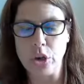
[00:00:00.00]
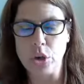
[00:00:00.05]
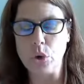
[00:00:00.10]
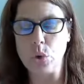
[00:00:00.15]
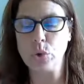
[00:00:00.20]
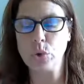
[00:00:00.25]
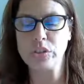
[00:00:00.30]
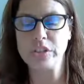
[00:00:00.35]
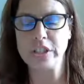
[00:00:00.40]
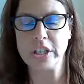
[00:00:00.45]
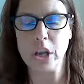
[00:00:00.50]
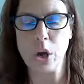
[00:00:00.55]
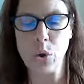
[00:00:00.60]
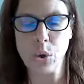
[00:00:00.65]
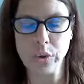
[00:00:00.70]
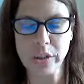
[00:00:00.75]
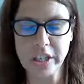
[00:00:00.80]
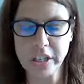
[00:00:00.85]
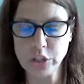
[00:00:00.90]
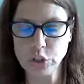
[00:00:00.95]
who is the
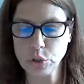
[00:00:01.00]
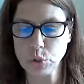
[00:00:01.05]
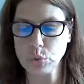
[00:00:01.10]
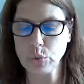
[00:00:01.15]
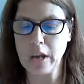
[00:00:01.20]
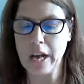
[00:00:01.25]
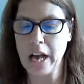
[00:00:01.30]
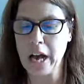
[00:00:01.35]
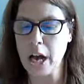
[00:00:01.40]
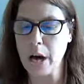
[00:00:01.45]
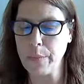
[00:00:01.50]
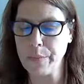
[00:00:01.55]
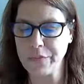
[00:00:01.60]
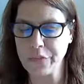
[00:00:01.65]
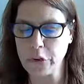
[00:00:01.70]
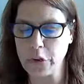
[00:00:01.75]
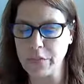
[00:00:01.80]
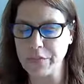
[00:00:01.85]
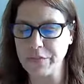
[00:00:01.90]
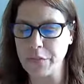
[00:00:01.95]
only true help
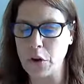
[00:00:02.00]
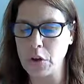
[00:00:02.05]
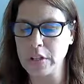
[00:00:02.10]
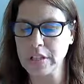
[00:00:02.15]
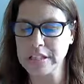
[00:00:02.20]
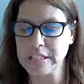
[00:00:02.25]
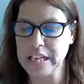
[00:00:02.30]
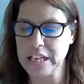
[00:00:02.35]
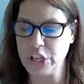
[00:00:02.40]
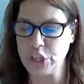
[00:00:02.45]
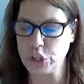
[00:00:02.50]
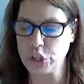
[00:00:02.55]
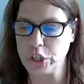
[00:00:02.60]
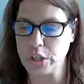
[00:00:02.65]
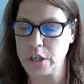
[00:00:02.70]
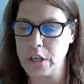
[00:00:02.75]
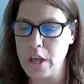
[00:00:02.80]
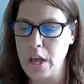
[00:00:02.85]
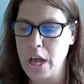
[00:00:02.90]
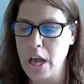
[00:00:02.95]
for a fallen nation.